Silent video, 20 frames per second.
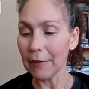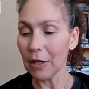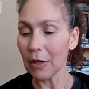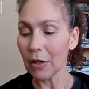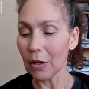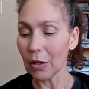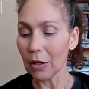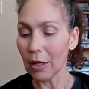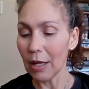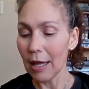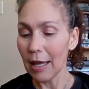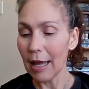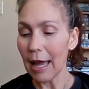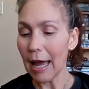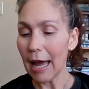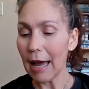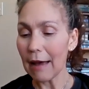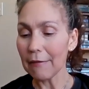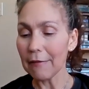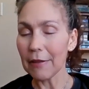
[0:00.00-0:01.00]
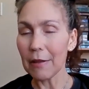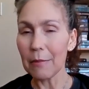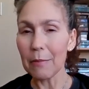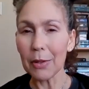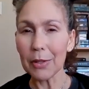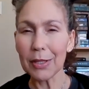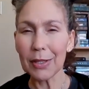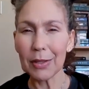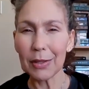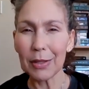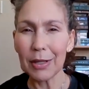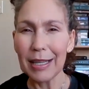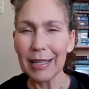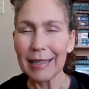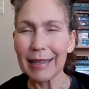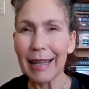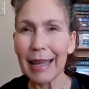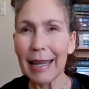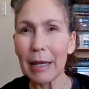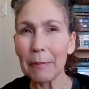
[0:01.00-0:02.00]
feel have the most
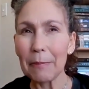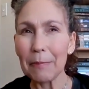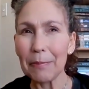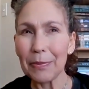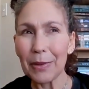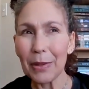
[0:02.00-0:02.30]
like